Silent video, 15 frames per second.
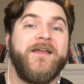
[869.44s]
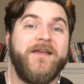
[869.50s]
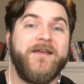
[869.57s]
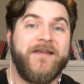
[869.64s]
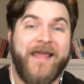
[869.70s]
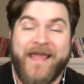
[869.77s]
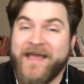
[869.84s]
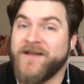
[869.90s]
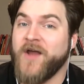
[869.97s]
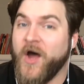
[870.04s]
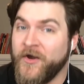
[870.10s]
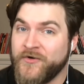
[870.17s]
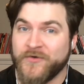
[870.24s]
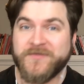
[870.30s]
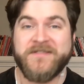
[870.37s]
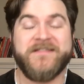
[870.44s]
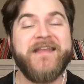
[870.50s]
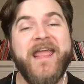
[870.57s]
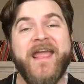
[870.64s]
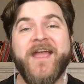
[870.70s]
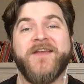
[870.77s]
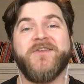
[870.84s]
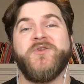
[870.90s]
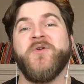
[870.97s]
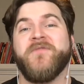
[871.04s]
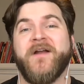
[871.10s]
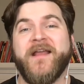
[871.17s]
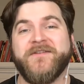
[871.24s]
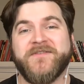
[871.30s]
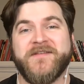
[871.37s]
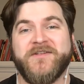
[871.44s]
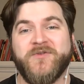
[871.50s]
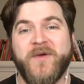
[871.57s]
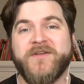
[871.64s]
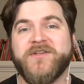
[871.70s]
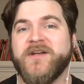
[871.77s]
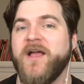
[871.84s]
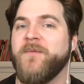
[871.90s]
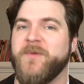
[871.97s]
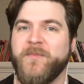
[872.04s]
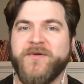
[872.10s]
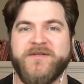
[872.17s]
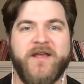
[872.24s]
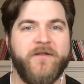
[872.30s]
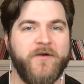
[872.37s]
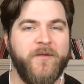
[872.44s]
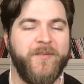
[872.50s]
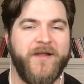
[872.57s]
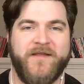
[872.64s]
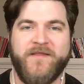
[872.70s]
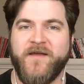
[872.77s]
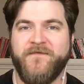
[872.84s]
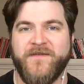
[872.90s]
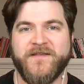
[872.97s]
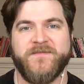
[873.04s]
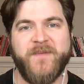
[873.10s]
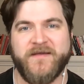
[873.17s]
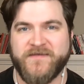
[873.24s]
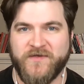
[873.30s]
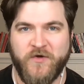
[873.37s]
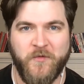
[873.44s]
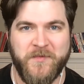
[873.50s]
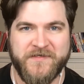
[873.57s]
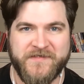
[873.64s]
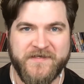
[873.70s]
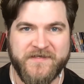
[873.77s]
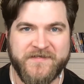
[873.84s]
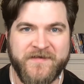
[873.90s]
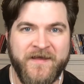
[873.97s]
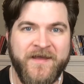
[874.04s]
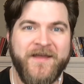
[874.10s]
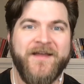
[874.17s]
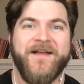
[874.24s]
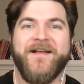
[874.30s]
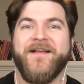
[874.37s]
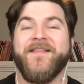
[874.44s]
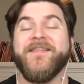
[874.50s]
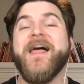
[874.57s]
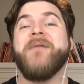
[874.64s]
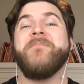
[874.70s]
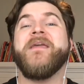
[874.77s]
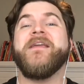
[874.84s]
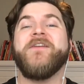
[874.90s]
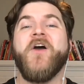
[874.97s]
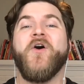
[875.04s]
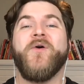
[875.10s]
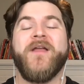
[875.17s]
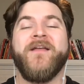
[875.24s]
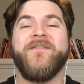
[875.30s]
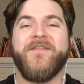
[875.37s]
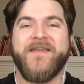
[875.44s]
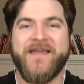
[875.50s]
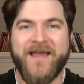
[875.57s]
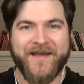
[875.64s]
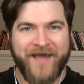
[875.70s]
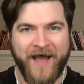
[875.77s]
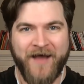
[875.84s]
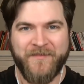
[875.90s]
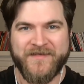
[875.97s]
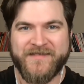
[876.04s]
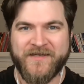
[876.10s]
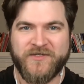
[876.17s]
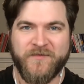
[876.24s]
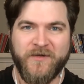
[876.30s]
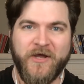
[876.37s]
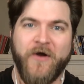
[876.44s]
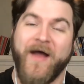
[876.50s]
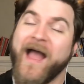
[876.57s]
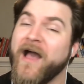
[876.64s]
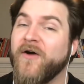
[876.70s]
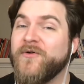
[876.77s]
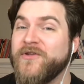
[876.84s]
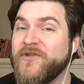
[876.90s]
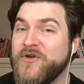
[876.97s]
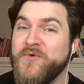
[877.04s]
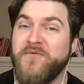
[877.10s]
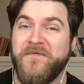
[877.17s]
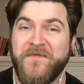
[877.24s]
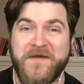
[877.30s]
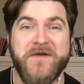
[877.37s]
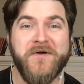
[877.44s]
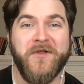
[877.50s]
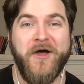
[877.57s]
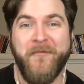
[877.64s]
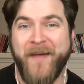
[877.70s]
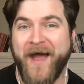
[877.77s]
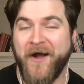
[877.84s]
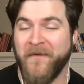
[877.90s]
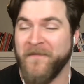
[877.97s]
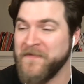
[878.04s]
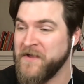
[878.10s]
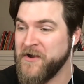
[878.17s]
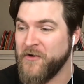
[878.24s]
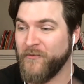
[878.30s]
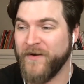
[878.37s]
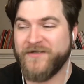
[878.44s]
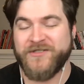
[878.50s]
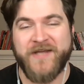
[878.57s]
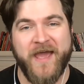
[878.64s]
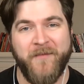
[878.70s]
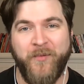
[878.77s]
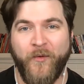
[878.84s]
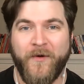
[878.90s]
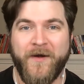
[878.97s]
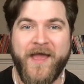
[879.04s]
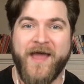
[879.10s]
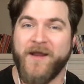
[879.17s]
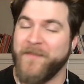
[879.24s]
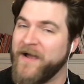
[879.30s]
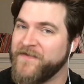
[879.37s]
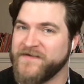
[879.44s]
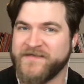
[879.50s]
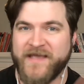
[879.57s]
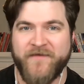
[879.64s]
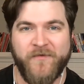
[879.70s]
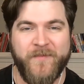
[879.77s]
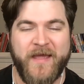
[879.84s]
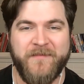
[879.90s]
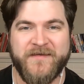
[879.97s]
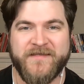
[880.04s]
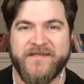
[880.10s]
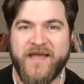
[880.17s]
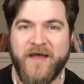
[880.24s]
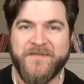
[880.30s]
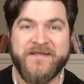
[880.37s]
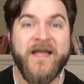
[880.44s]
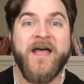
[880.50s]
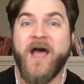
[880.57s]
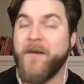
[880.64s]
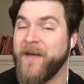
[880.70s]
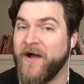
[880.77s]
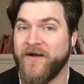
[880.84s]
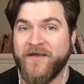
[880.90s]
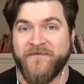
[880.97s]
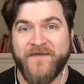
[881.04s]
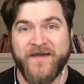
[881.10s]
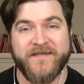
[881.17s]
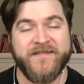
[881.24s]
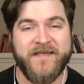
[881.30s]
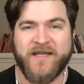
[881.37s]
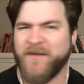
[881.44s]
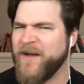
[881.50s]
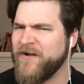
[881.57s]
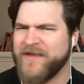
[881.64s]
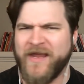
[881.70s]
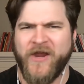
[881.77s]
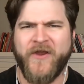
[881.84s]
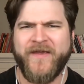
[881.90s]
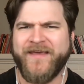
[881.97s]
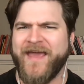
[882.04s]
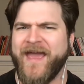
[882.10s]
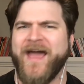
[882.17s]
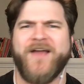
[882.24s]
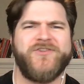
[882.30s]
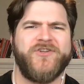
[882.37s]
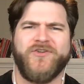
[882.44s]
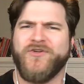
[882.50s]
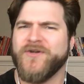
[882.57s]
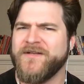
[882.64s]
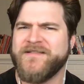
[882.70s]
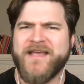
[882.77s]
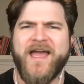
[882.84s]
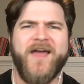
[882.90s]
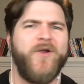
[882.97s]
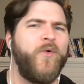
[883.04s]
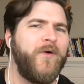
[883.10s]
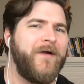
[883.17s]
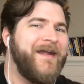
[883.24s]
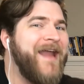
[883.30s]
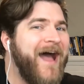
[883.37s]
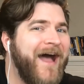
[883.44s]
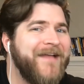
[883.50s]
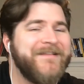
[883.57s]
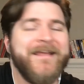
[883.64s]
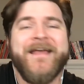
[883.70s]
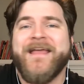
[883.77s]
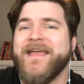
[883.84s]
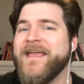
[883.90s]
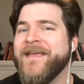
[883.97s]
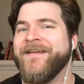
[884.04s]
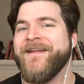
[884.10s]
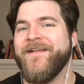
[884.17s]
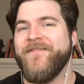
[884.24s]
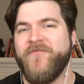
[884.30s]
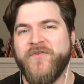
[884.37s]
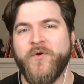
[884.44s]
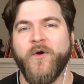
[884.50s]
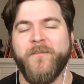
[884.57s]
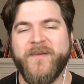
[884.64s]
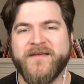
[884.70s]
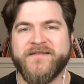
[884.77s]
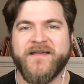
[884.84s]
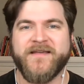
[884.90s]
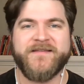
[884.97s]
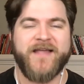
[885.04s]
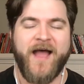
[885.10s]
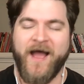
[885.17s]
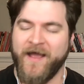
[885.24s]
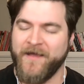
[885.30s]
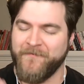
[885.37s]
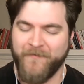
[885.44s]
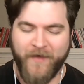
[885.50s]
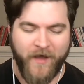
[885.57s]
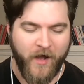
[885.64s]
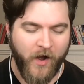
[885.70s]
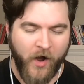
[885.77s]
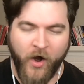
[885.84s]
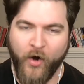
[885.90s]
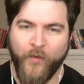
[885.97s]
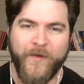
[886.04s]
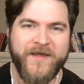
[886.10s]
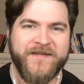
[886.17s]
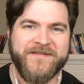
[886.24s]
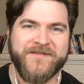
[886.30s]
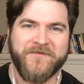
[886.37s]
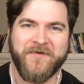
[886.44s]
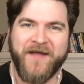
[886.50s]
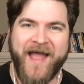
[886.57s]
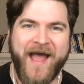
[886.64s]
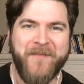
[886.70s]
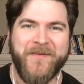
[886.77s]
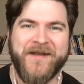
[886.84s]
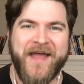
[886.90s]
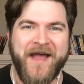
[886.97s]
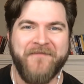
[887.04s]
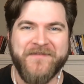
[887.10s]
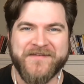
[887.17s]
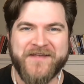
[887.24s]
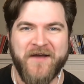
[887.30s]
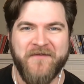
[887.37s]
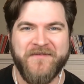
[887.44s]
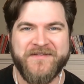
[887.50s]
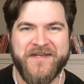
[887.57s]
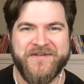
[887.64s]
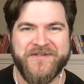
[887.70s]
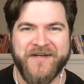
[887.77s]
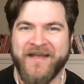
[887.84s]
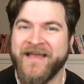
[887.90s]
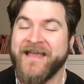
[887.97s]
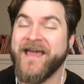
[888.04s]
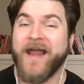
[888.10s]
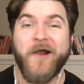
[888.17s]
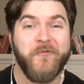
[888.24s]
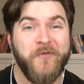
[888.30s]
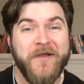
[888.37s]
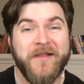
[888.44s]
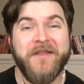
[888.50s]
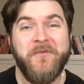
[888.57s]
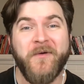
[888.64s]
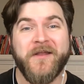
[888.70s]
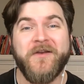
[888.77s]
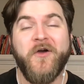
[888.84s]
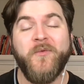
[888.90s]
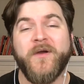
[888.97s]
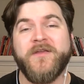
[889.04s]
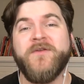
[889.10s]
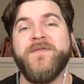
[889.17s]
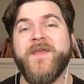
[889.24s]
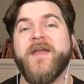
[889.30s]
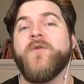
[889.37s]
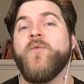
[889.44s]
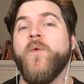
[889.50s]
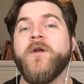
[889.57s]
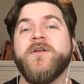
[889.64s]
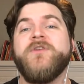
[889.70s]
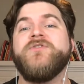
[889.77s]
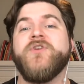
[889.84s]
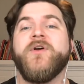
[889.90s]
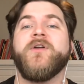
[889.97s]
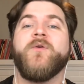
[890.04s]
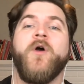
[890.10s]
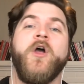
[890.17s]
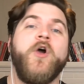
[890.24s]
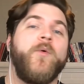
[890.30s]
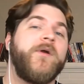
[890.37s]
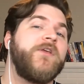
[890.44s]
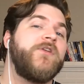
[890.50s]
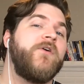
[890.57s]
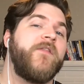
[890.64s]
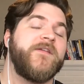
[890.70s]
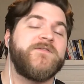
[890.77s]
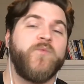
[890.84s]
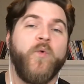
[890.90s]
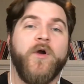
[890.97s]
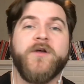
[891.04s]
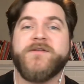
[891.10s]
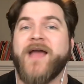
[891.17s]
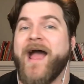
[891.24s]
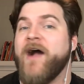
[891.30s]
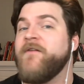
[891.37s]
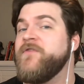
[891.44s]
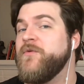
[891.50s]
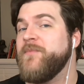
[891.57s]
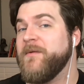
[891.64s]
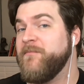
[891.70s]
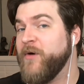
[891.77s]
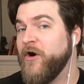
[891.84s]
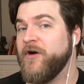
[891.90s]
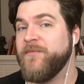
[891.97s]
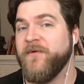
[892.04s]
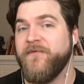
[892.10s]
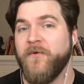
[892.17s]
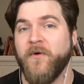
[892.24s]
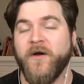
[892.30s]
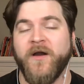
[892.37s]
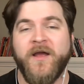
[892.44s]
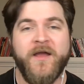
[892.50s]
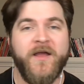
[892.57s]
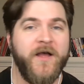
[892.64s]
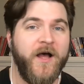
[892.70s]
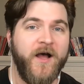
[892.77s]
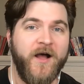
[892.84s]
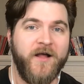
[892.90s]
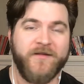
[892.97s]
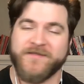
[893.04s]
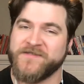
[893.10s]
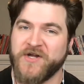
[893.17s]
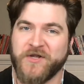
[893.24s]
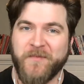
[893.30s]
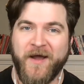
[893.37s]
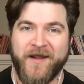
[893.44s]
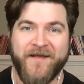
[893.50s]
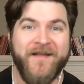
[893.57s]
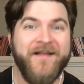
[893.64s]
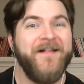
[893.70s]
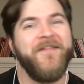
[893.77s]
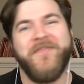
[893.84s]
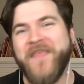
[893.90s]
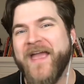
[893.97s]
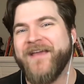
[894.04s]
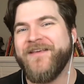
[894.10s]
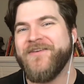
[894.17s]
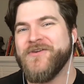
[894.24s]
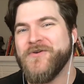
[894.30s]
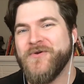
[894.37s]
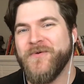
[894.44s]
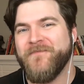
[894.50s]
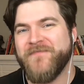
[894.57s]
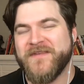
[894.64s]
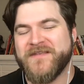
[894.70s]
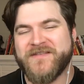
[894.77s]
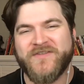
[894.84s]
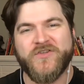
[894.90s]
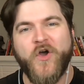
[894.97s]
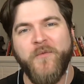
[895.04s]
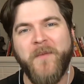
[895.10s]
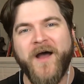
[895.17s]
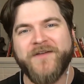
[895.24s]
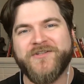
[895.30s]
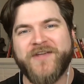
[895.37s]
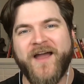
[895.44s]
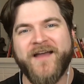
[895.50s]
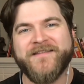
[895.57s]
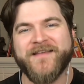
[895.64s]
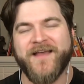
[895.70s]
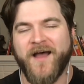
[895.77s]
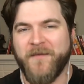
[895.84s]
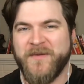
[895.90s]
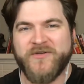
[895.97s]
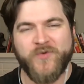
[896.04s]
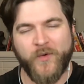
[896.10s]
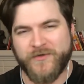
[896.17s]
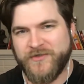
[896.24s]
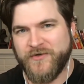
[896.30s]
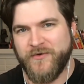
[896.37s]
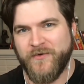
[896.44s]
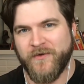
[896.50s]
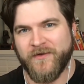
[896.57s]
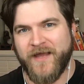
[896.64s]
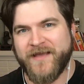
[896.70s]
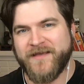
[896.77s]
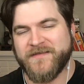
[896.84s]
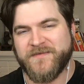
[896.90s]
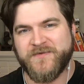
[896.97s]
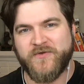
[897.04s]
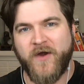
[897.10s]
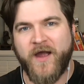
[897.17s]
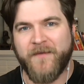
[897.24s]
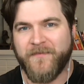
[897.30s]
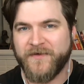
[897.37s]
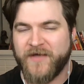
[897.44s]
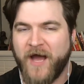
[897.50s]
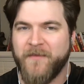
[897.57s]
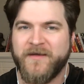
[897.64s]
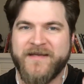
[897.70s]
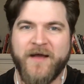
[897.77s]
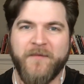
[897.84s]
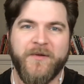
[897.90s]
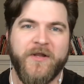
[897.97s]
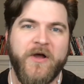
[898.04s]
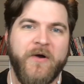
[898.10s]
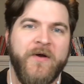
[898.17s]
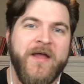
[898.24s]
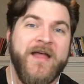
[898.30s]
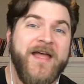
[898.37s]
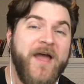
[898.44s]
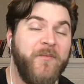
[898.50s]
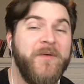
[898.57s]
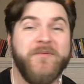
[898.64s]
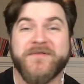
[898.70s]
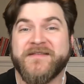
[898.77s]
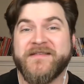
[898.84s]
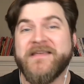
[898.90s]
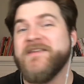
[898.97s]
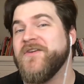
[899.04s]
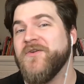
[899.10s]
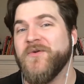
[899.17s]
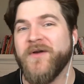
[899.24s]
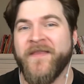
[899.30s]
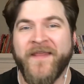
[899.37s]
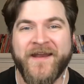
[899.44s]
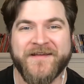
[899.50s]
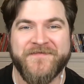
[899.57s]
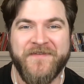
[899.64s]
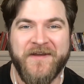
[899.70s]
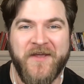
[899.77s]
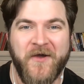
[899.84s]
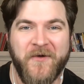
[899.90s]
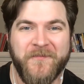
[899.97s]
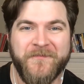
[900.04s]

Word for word: can understand your financial situation, help you put together a plan that fits best in your business. Let me know in the comment section below how you feel about rich dad, poor dad, about the seven baby steps, about investing, about carrying cash and good debt or not in your business. I'm always happy to have this conversation. And I really want to know what you think. What are you doing? What do you know that's worked? How have you been burned before? Uh, let's talk about it. Thank you so much, guys. Uh, be sure to like and subscribe, comment down below, and we will see you in the next video.